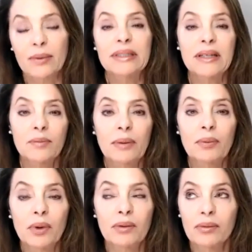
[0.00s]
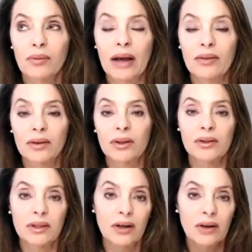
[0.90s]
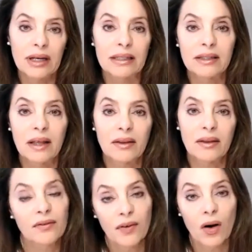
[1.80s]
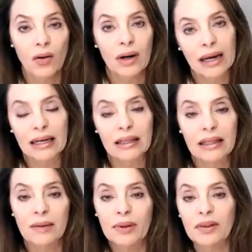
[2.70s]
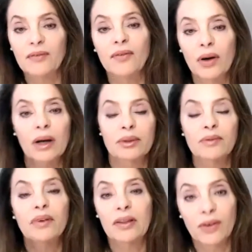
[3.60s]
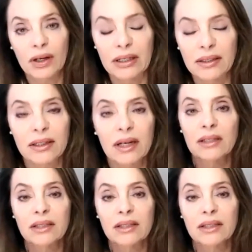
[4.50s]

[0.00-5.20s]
I mean, some people would rather lose their kids than their phone. I get that, but the phone helps them find their kids.